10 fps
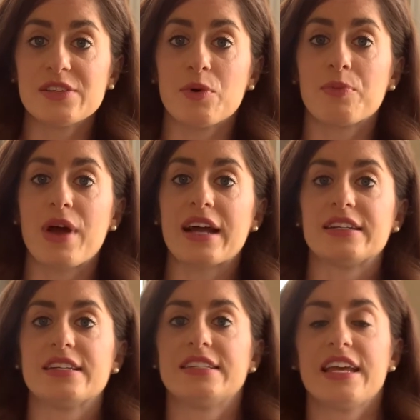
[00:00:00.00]
and we'll
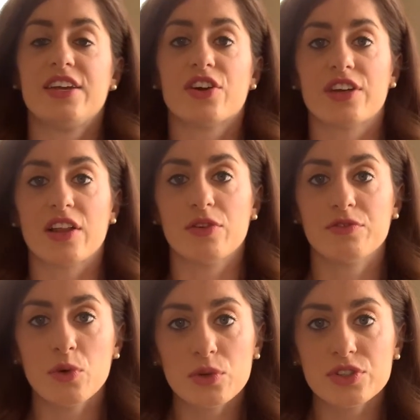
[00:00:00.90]
practice taking our yellow
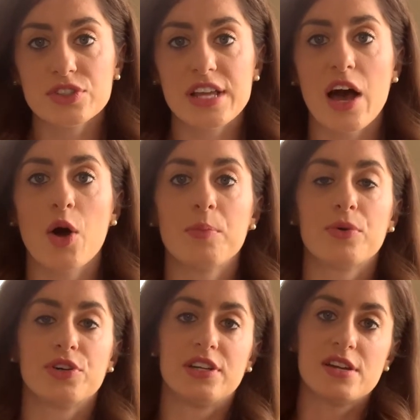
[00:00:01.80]
folders out,
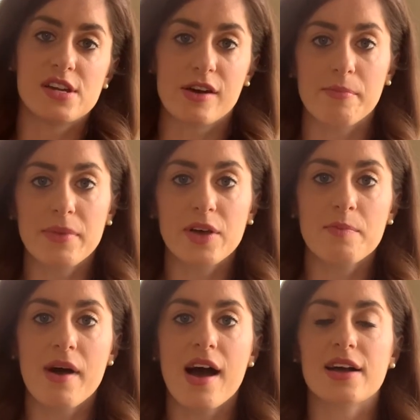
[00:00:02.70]
putting it in our
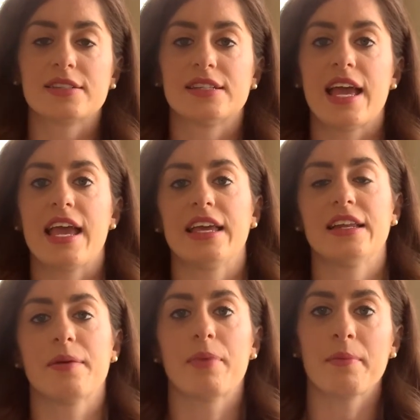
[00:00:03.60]
mailbox, hanging
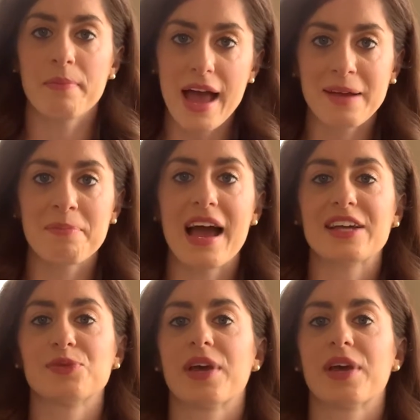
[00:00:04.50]
up our backpacks.